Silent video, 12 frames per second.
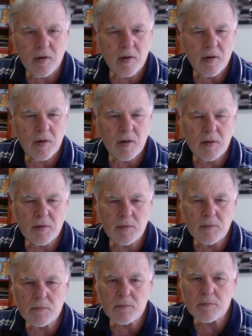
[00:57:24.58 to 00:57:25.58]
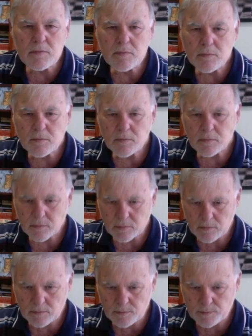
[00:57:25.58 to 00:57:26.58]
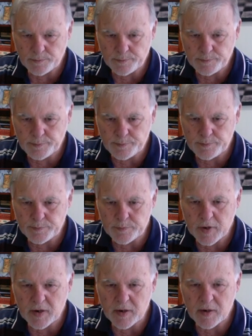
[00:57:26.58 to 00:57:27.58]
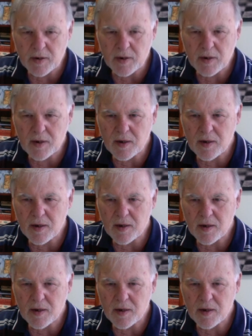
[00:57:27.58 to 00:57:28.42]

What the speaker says: This develops a queen off its starting square, getting it into the action.